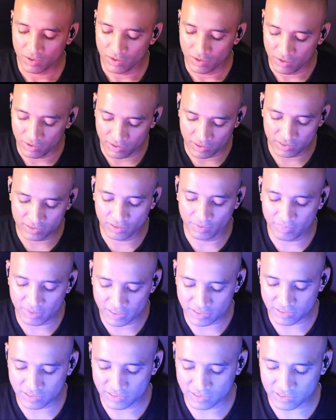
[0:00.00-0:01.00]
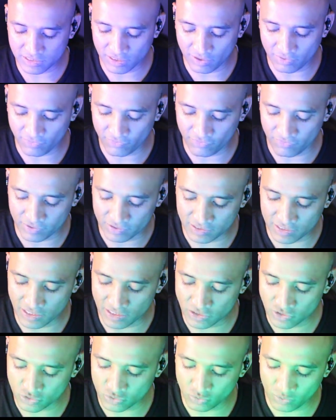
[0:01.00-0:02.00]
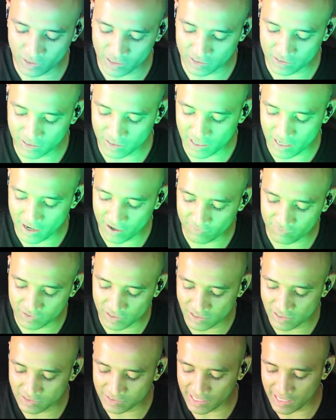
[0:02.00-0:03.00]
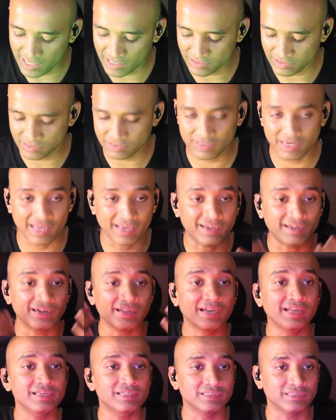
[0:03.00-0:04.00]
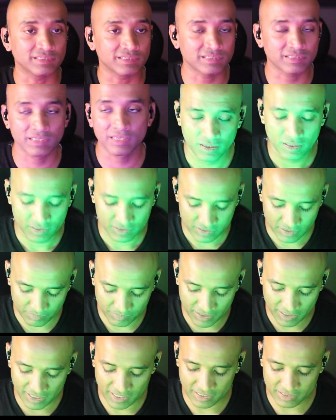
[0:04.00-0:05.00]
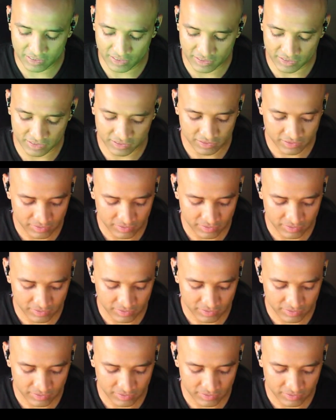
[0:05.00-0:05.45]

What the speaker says: rhythmic stuff with these two and then have these as like releases. Something like this.